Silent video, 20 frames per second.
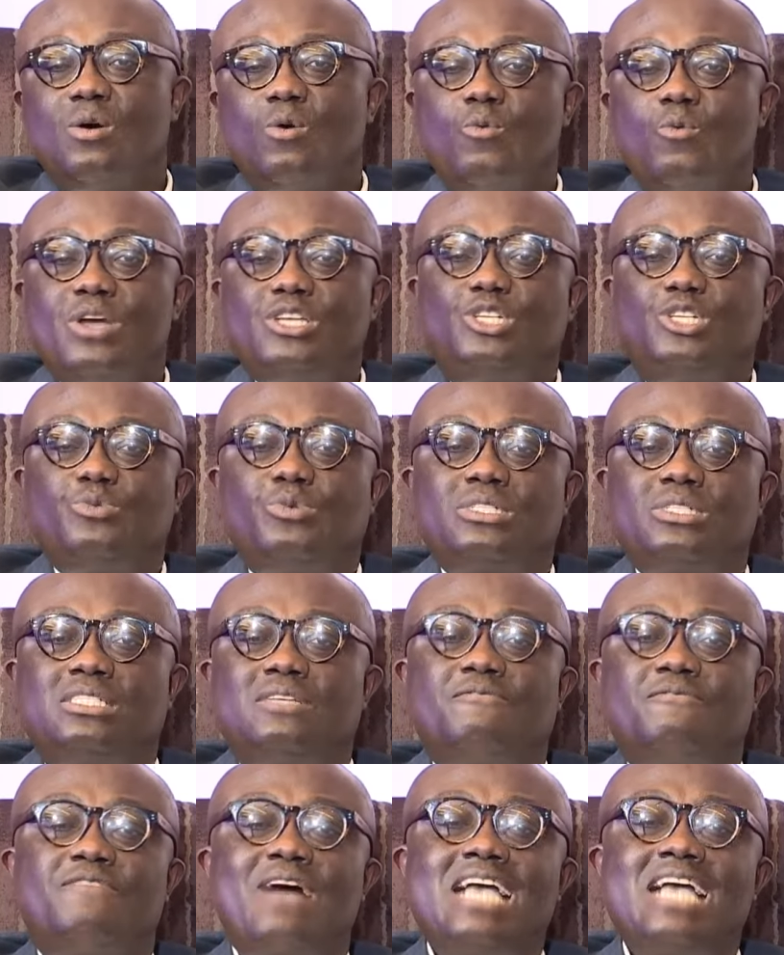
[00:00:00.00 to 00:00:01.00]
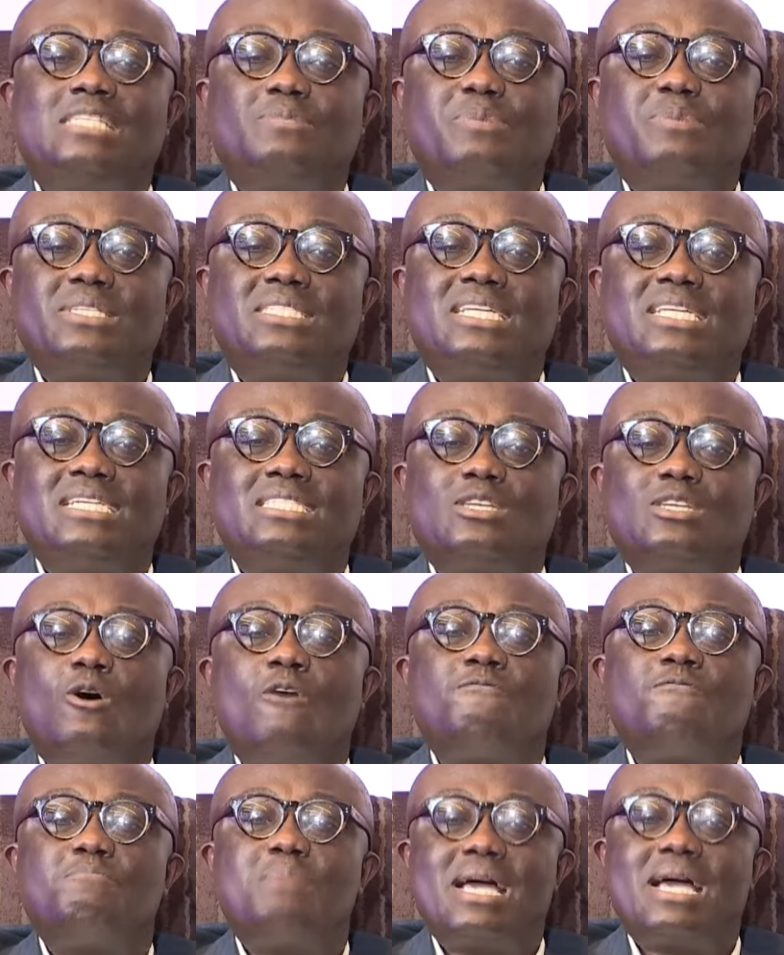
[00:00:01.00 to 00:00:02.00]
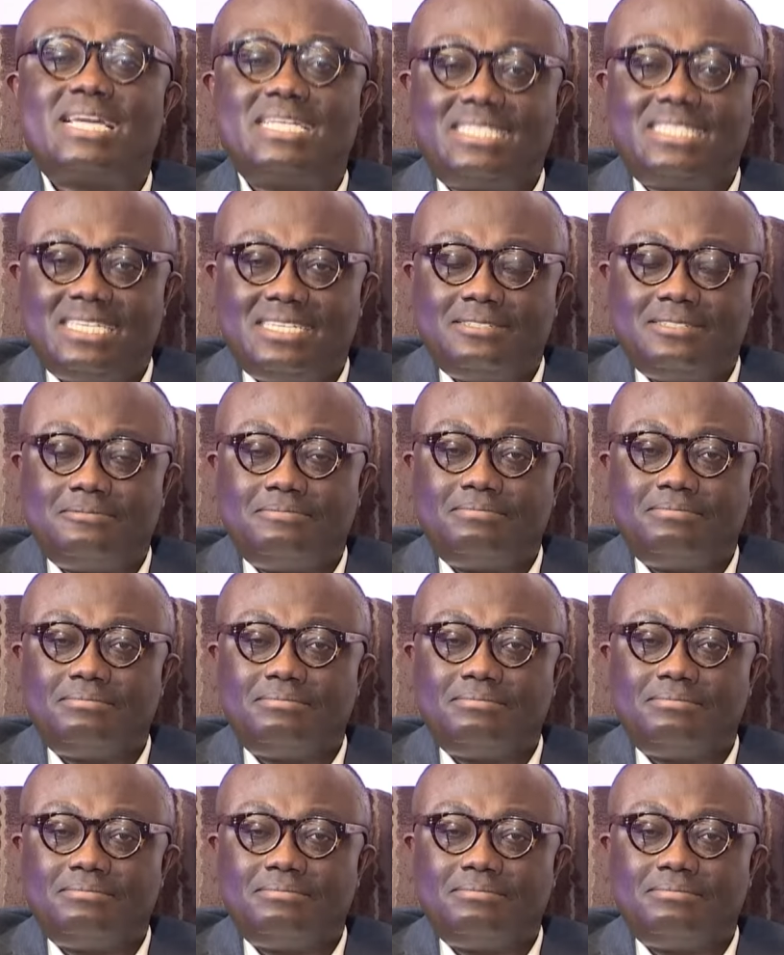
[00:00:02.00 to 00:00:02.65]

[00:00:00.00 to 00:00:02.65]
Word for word: where she was the vice president of marketing.